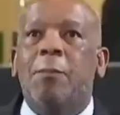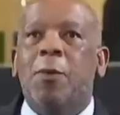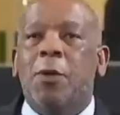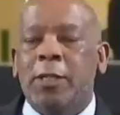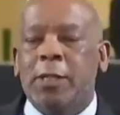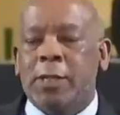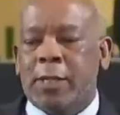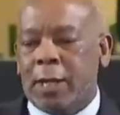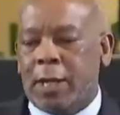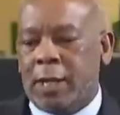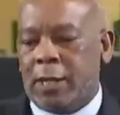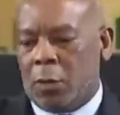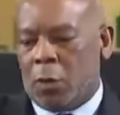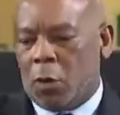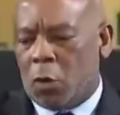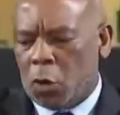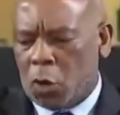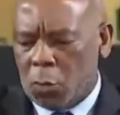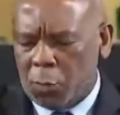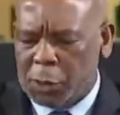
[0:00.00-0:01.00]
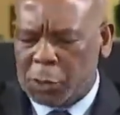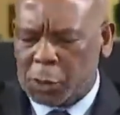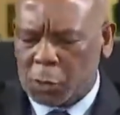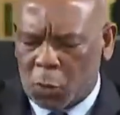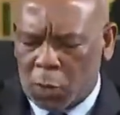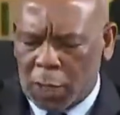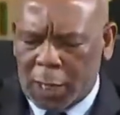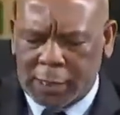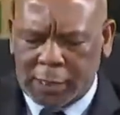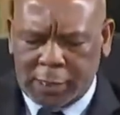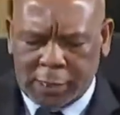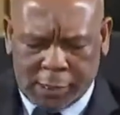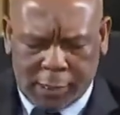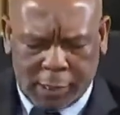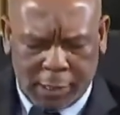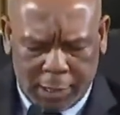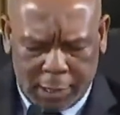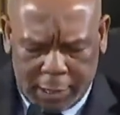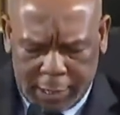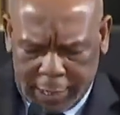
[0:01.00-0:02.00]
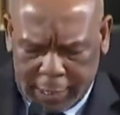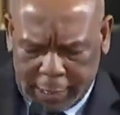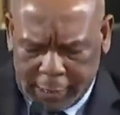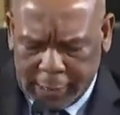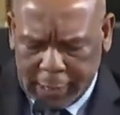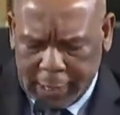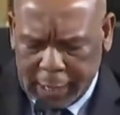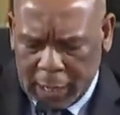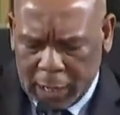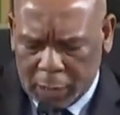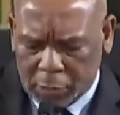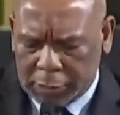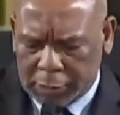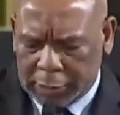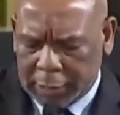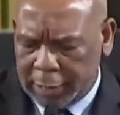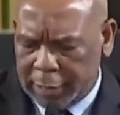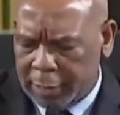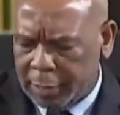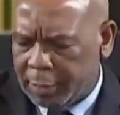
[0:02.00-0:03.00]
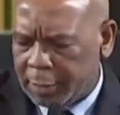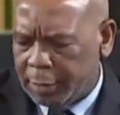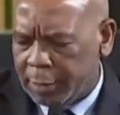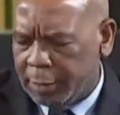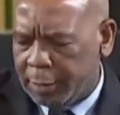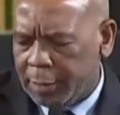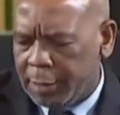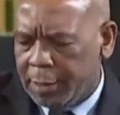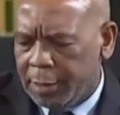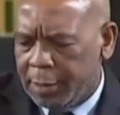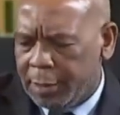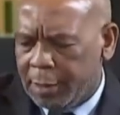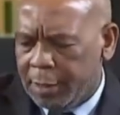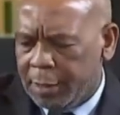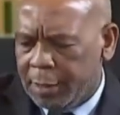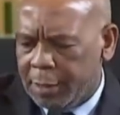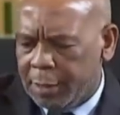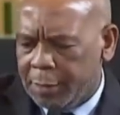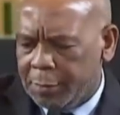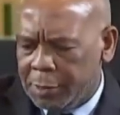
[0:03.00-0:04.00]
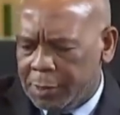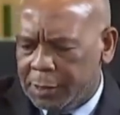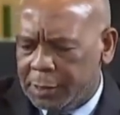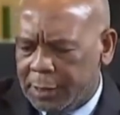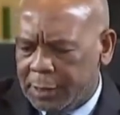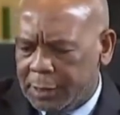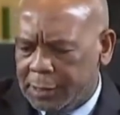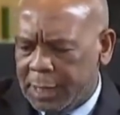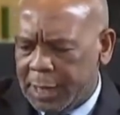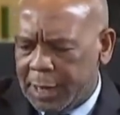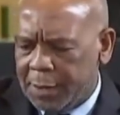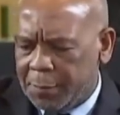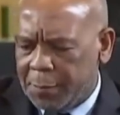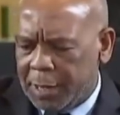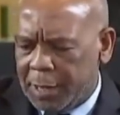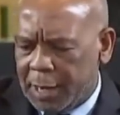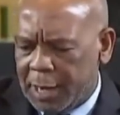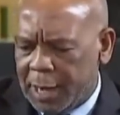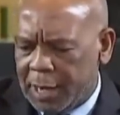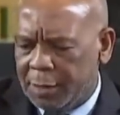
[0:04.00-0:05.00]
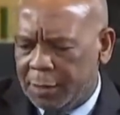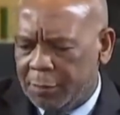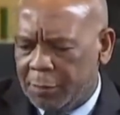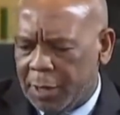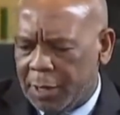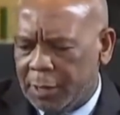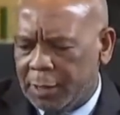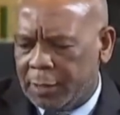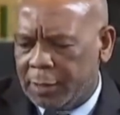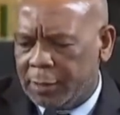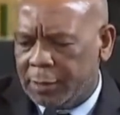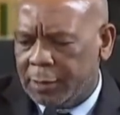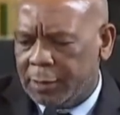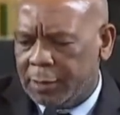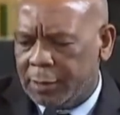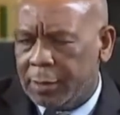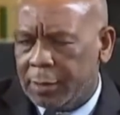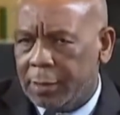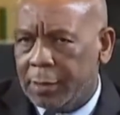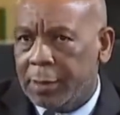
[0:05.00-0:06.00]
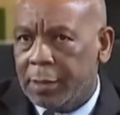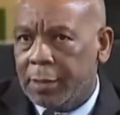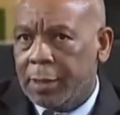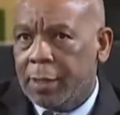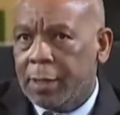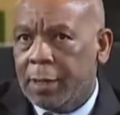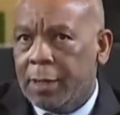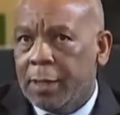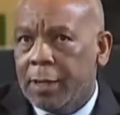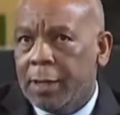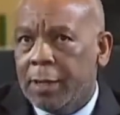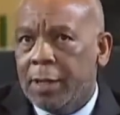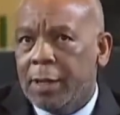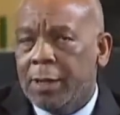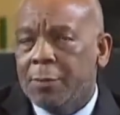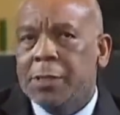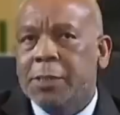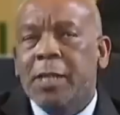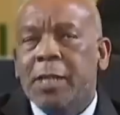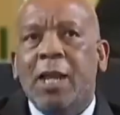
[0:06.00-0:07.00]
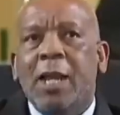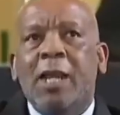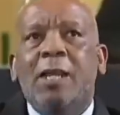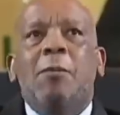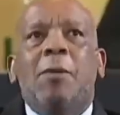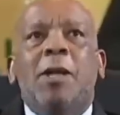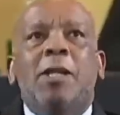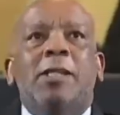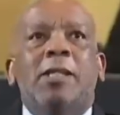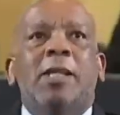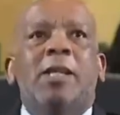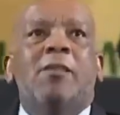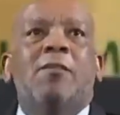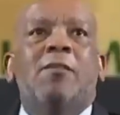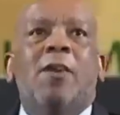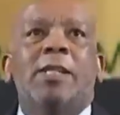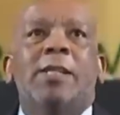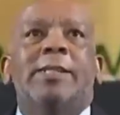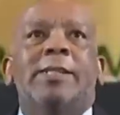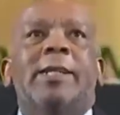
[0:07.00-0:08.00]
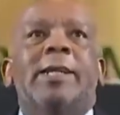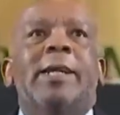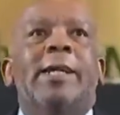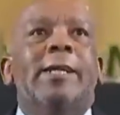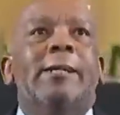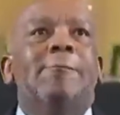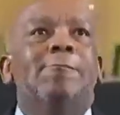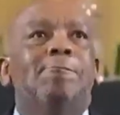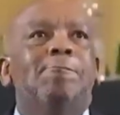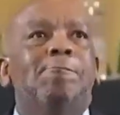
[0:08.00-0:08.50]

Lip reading: political economy scholars in the country, Mr. J.P. Landman. Mr. Landman delivered a